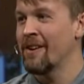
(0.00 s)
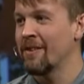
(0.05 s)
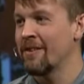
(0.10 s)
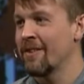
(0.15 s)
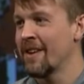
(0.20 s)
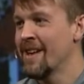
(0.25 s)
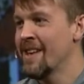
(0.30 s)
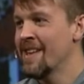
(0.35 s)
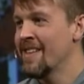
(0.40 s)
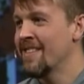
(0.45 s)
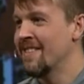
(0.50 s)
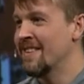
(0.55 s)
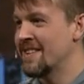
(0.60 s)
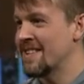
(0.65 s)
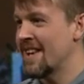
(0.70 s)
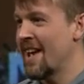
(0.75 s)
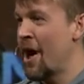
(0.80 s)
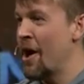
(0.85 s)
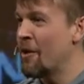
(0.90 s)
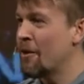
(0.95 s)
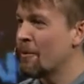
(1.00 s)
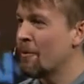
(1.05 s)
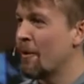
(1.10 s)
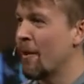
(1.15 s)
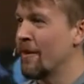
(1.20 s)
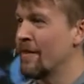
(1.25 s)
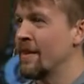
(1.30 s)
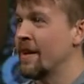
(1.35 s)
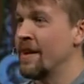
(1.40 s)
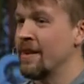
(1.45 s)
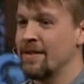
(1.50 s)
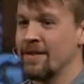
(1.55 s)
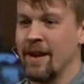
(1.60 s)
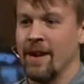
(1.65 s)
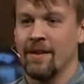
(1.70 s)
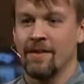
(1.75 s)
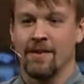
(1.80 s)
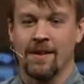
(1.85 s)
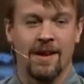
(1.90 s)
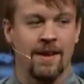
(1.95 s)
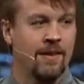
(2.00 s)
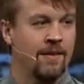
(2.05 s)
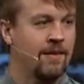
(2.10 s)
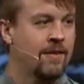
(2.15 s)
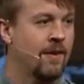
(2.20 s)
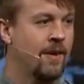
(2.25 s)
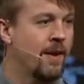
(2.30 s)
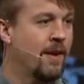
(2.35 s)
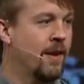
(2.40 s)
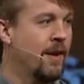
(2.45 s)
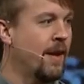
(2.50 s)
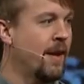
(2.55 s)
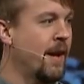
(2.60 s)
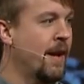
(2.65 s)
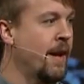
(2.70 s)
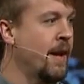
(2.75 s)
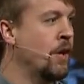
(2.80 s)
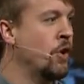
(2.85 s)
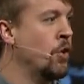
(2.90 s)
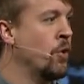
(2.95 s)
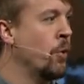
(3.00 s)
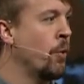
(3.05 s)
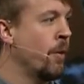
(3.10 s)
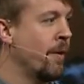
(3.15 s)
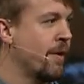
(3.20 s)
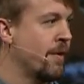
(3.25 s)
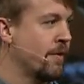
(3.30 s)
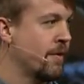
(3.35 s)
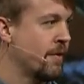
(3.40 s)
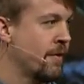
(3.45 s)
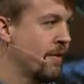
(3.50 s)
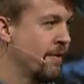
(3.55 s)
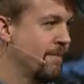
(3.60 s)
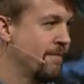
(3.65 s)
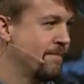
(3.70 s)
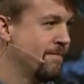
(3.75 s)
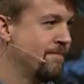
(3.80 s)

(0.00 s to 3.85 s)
another. This other word that he says is endurance.